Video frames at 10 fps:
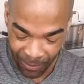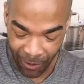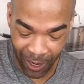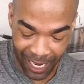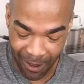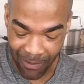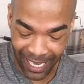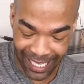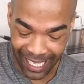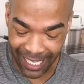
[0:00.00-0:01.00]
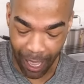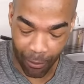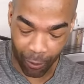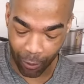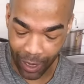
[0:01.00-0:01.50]
We're gonna mix this up
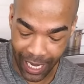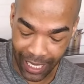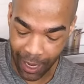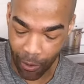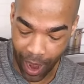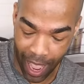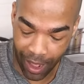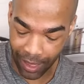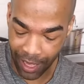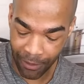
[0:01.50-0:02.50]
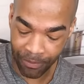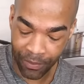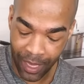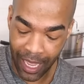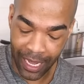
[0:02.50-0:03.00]
really well.
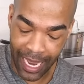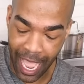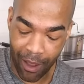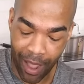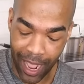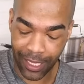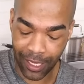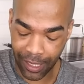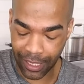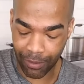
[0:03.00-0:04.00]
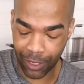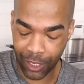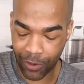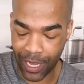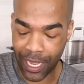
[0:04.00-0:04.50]
Now, I saw someone
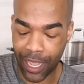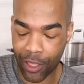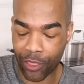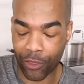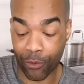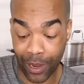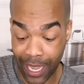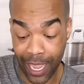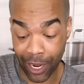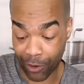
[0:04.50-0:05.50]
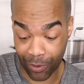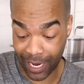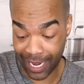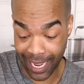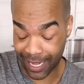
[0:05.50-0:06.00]
doing 3
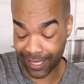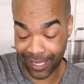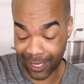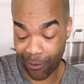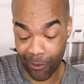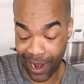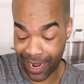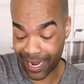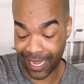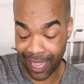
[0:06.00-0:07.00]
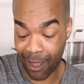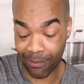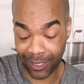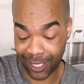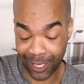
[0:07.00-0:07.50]
ingredients when it
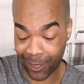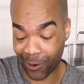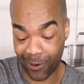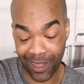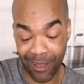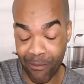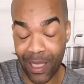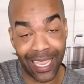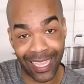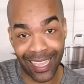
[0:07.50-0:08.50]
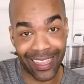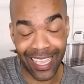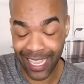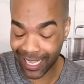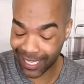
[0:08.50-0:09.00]
comes to making
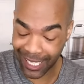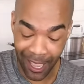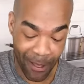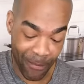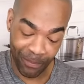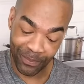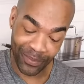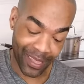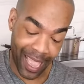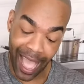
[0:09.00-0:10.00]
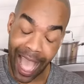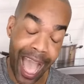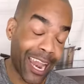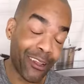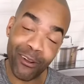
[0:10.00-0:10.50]
these.
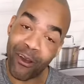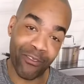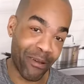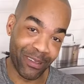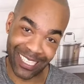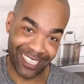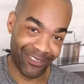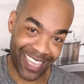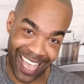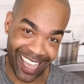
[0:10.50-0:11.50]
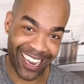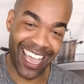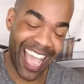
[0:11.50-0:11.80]
I don't know if I believe that.